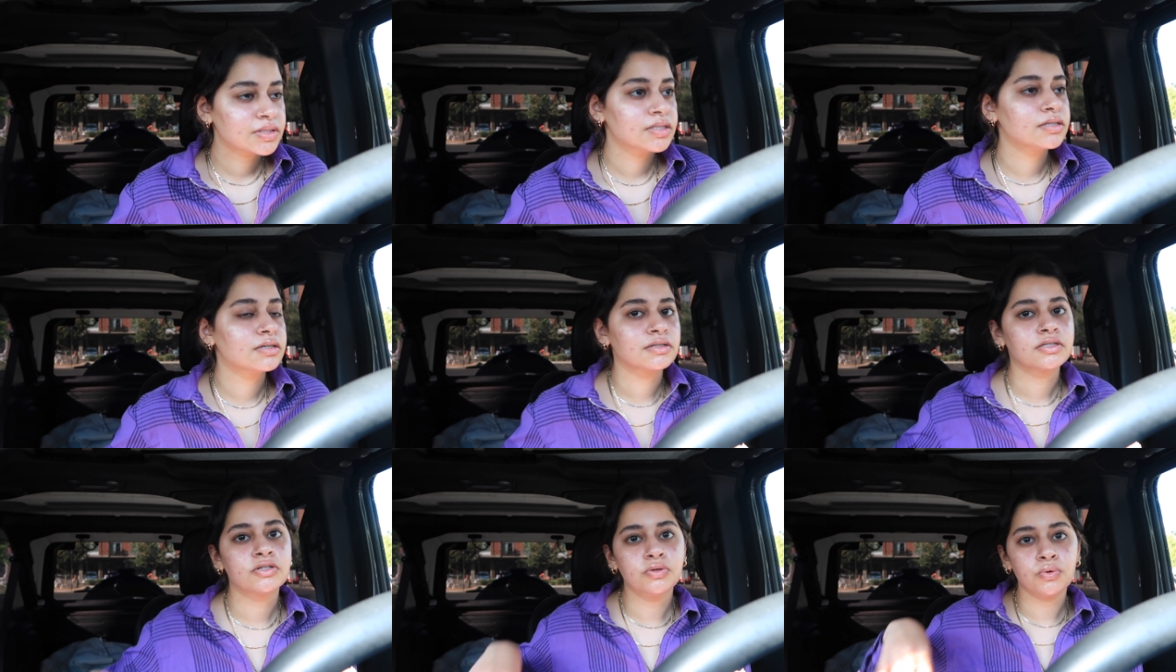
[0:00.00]

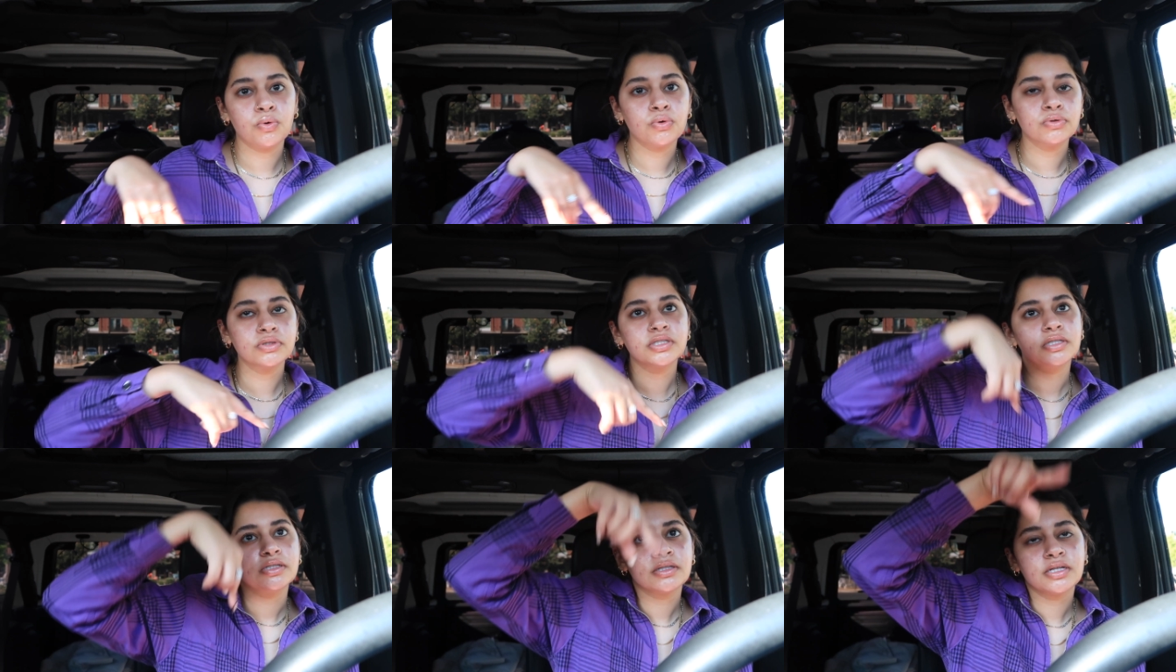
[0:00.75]
the
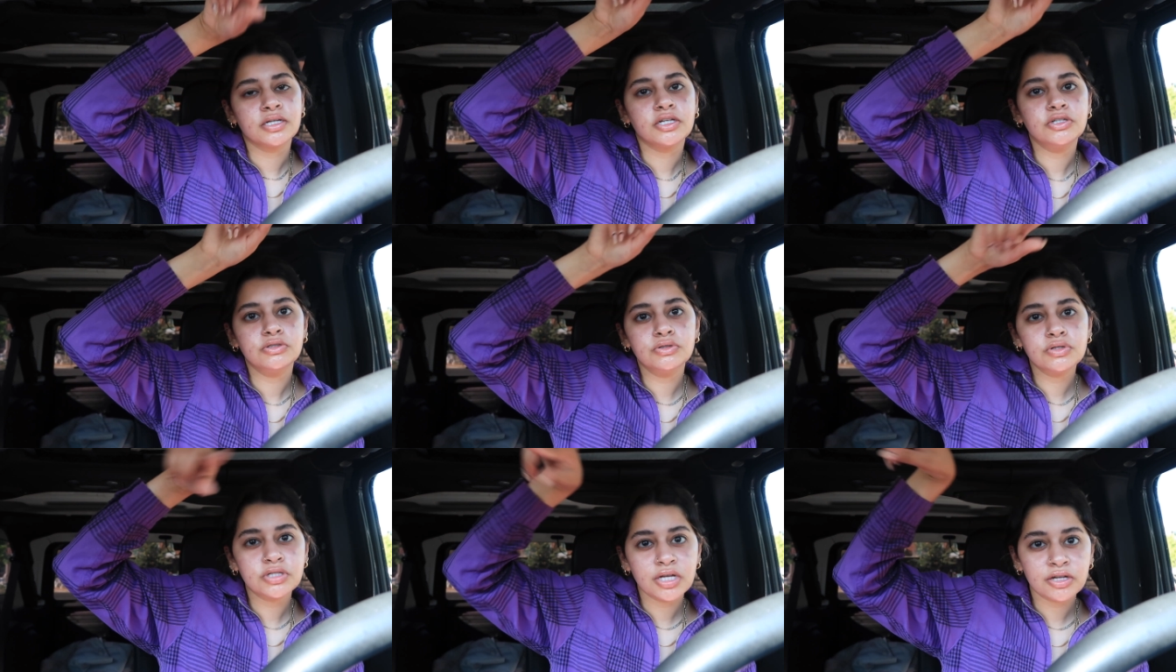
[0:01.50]
gold, the
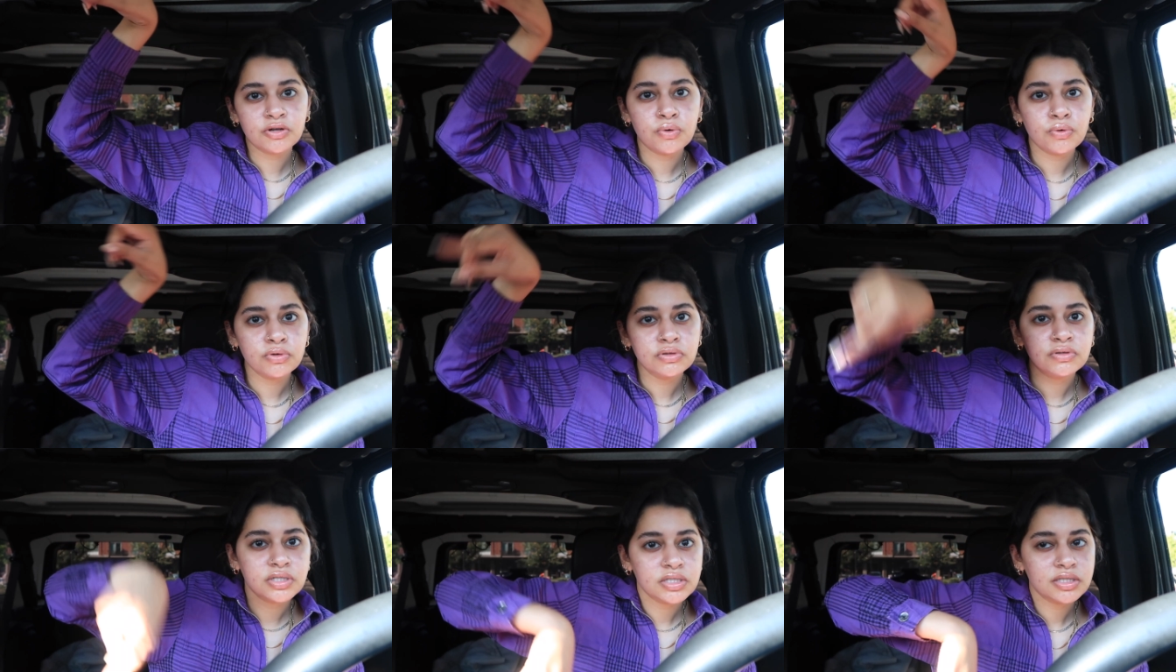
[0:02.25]
huge like gold
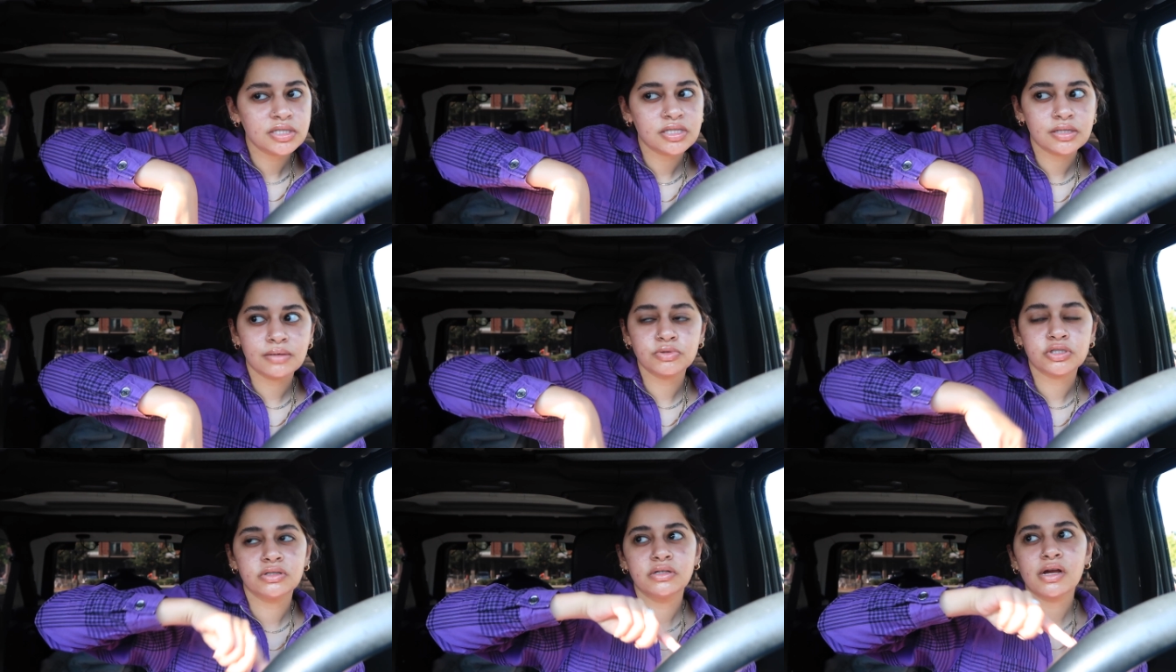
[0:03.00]
ones. I'm
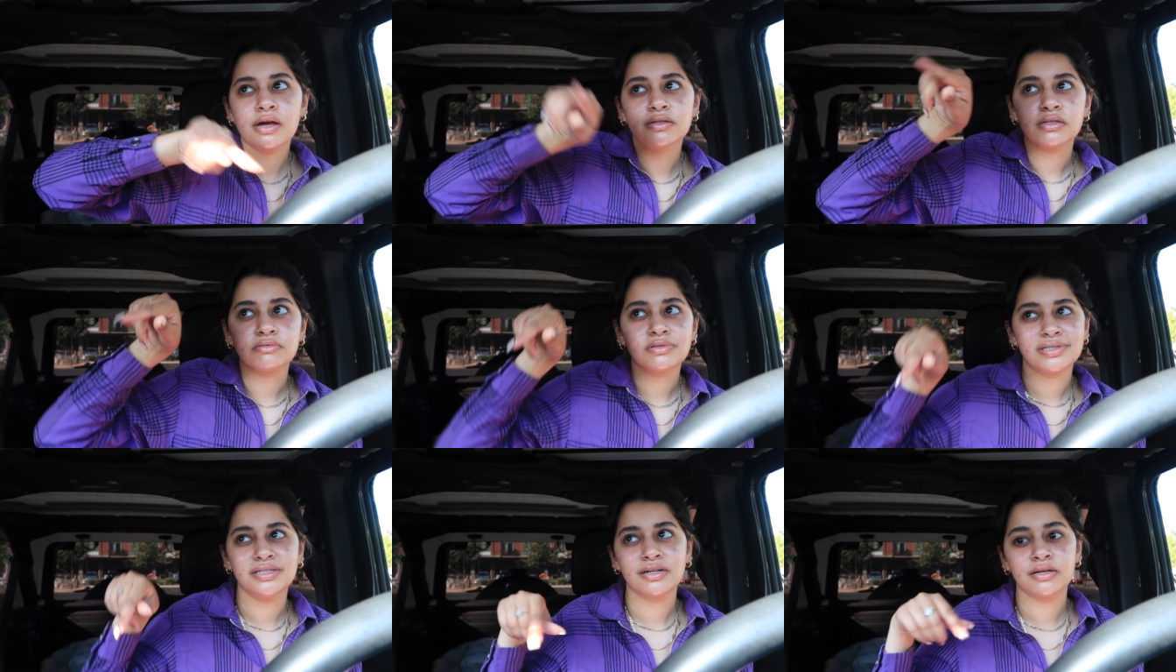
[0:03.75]
sure you guys have
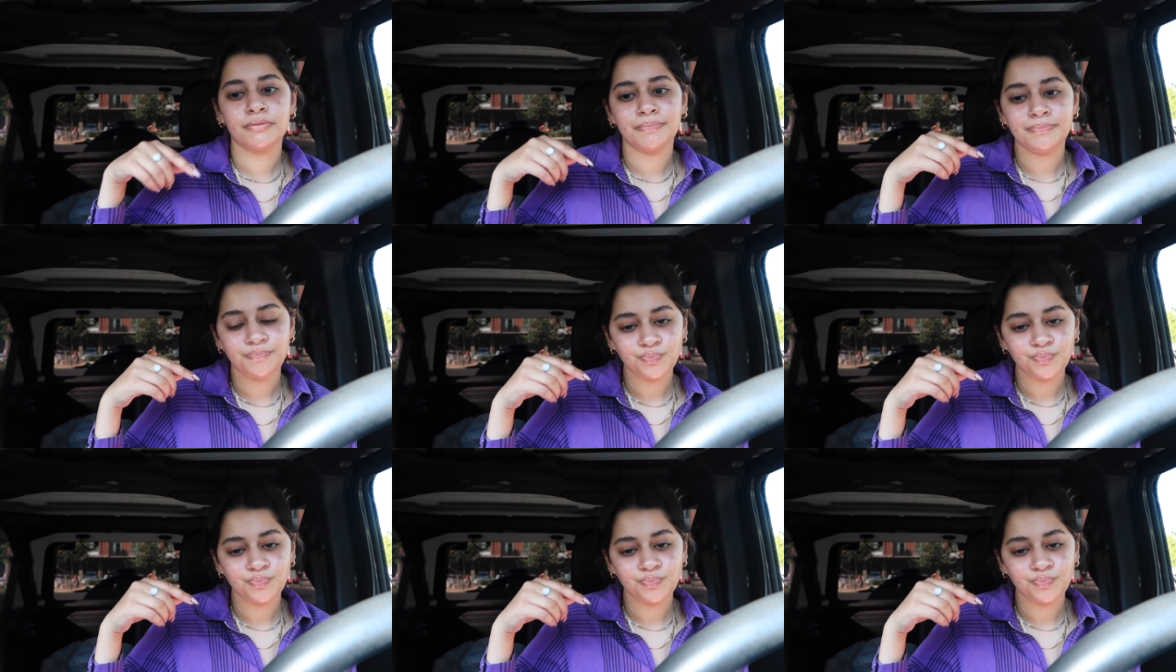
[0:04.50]
seen it.